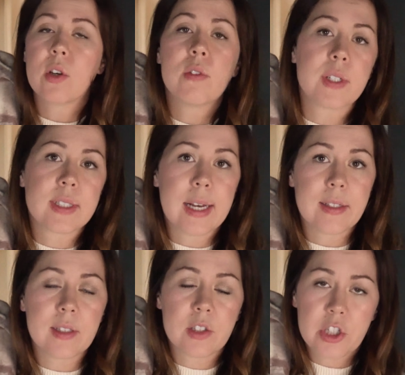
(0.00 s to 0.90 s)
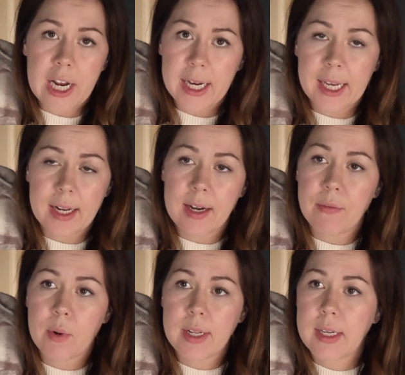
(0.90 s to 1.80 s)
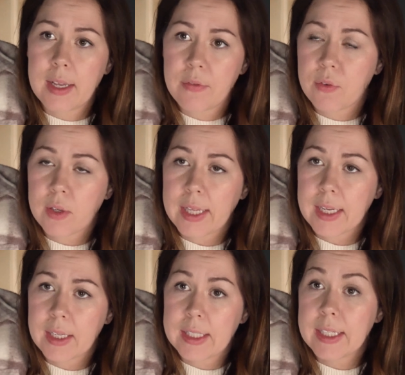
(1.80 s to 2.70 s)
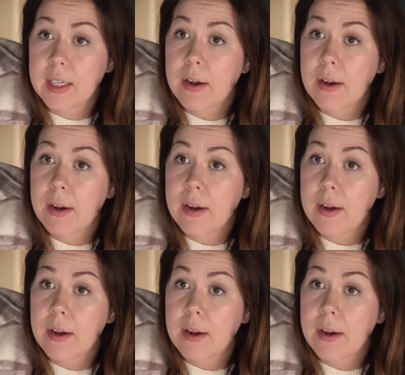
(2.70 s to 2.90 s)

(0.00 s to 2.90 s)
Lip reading: oversized shacket, and I wanted it for like a year.